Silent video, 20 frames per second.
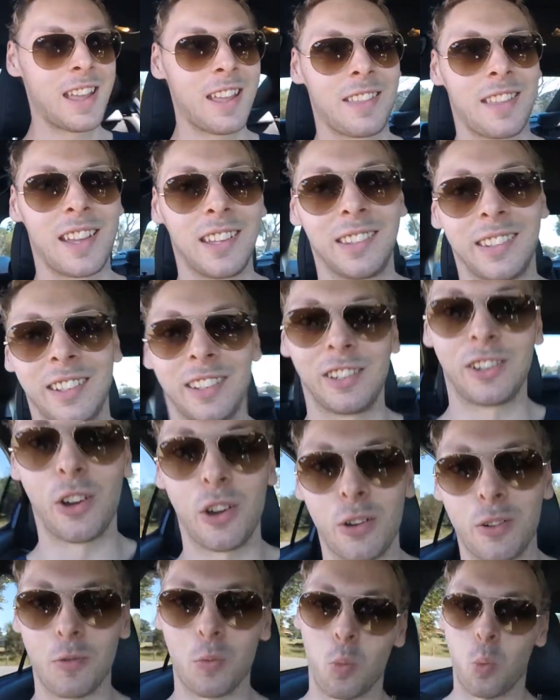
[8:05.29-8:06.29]
These can
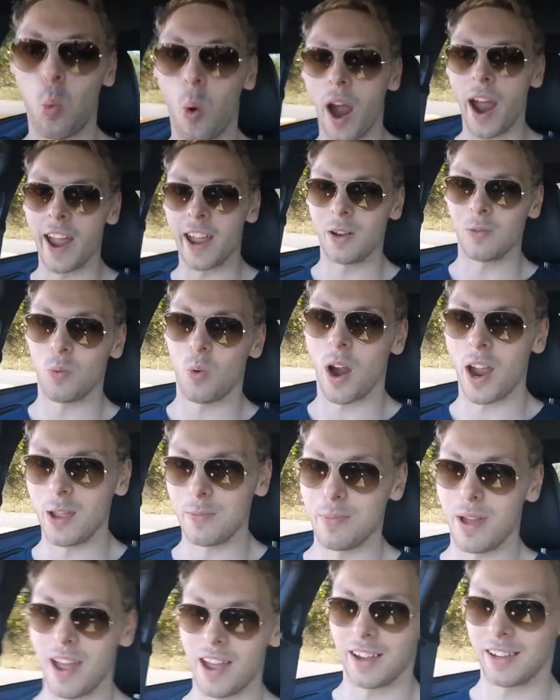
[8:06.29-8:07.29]
go way
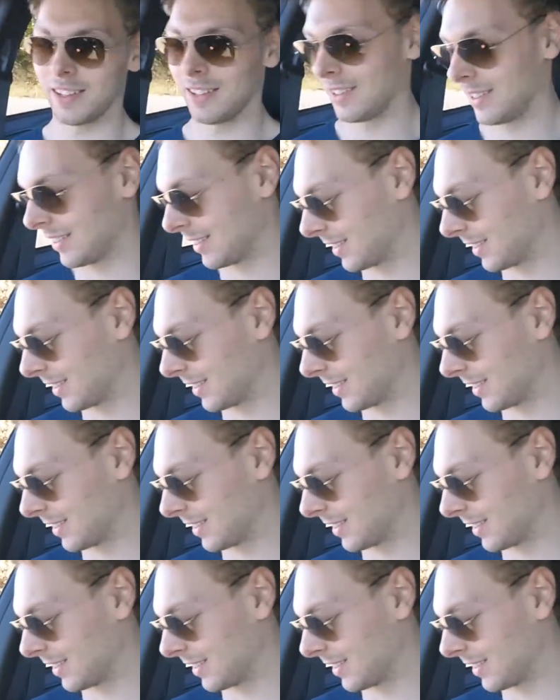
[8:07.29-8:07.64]
back.